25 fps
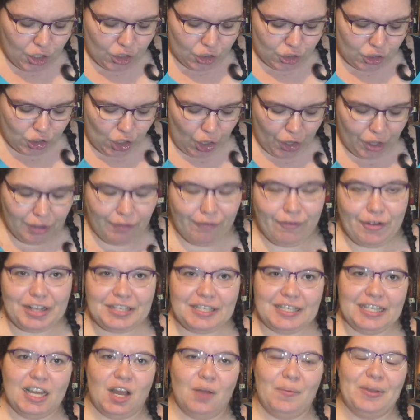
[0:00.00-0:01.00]
So the
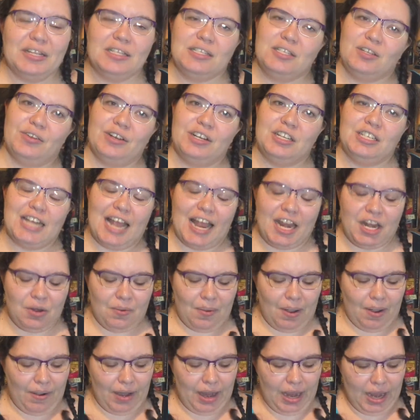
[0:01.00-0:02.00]
first thing I went and saw in
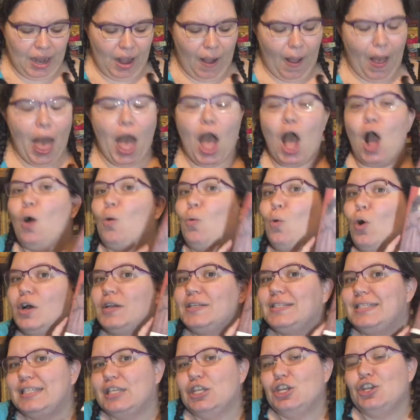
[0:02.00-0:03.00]
January
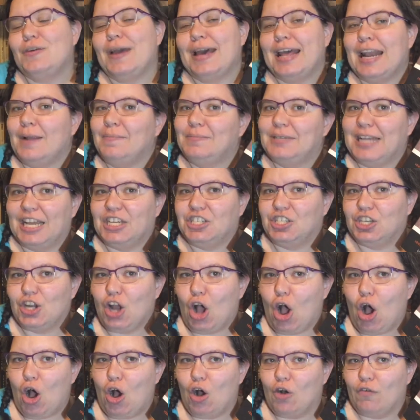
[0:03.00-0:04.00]
was the new
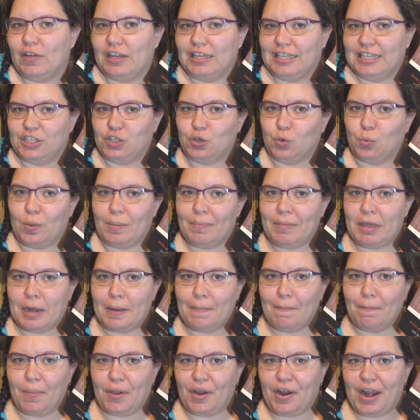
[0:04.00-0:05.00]
adaptation of Little
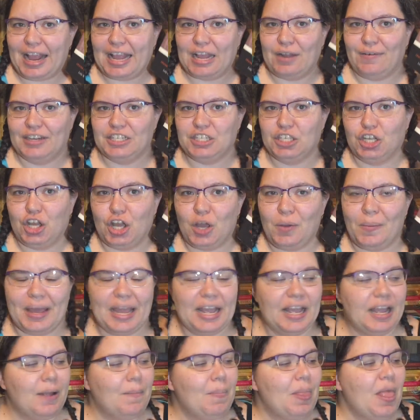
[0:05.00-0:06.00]
Women by Greta
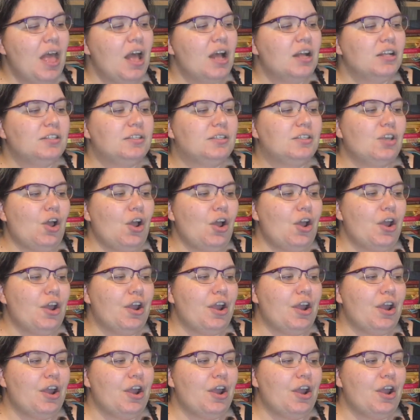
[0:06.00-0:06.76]
Gerwig. So